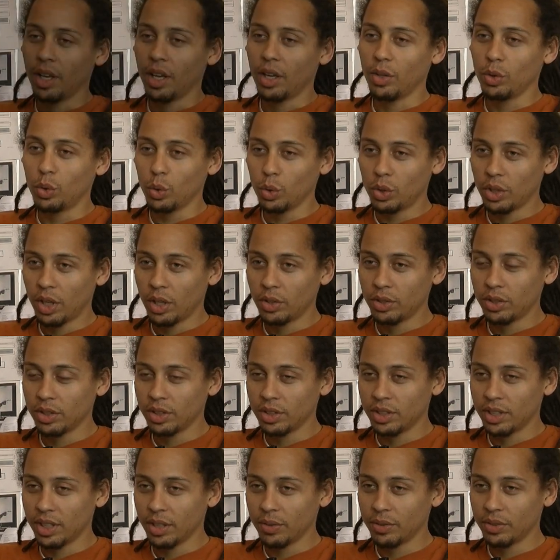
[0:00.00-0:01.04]
In
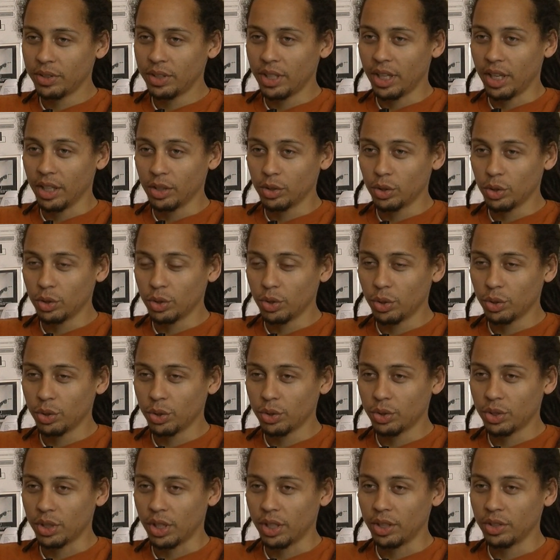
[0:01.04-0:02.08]
2007, ICTO
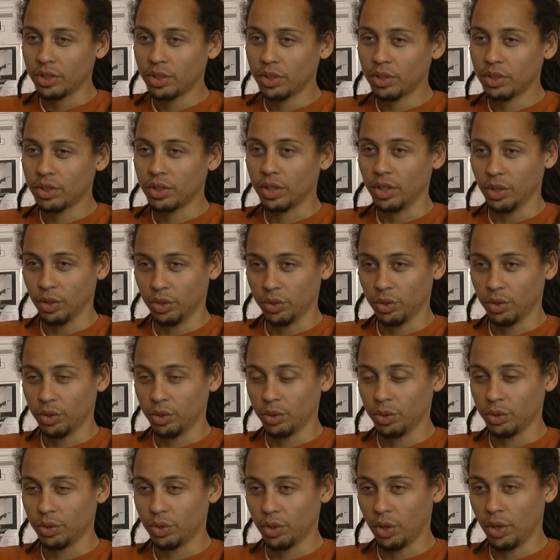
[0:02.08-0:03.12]
Social Sciences
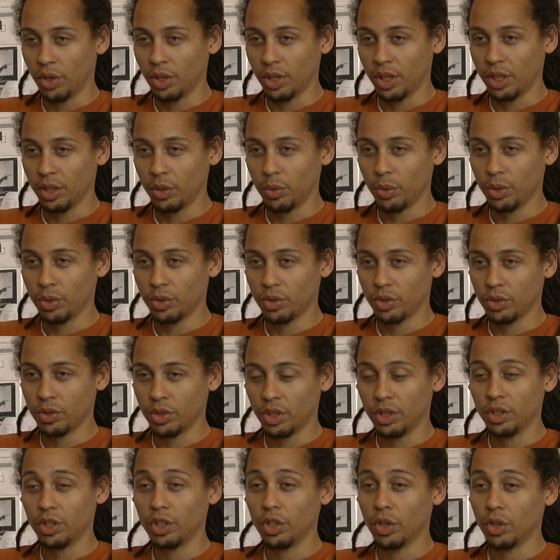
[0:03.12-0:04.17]
introduced online quizzes
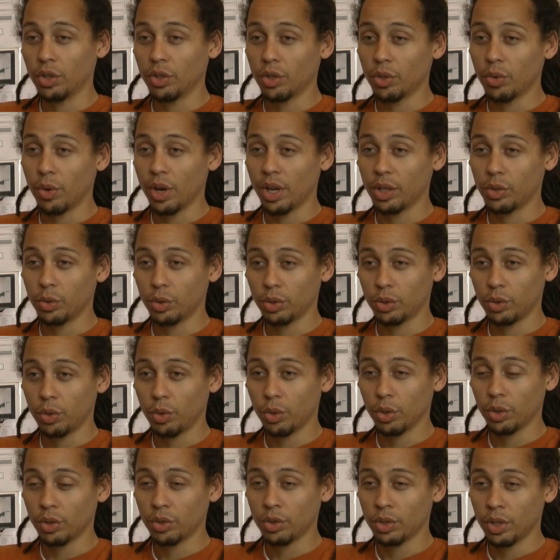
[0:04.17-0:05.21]
in the undergraduate
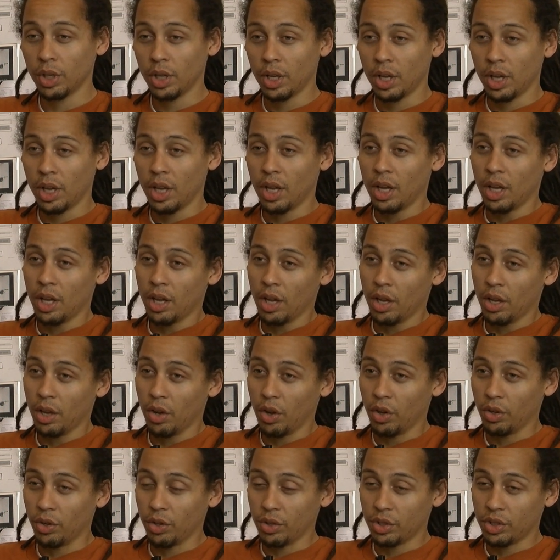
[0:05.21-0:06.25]
course
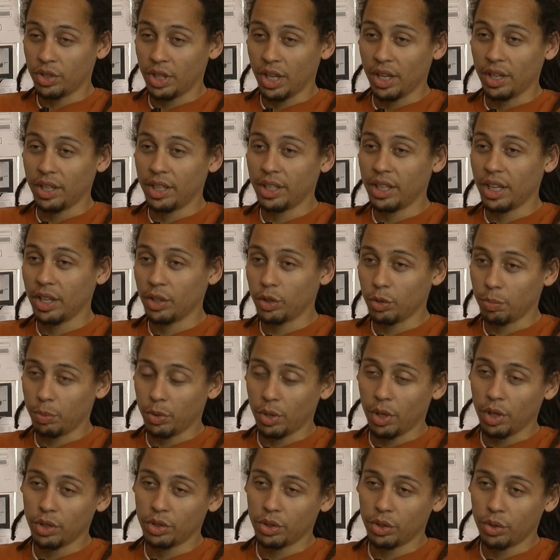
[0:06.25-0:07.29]
Understanding
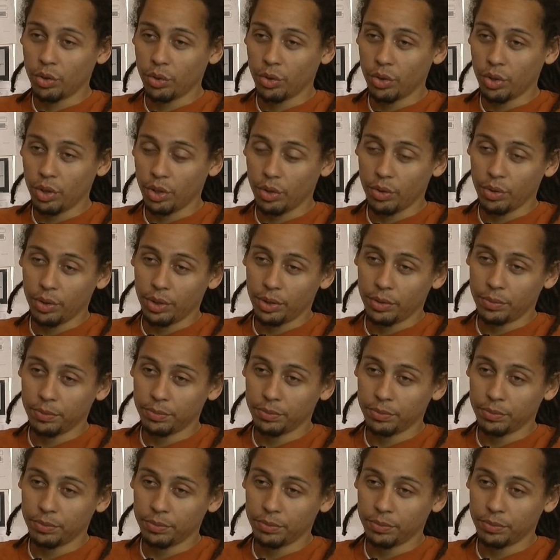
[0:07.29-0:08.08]
Anthropological Theory.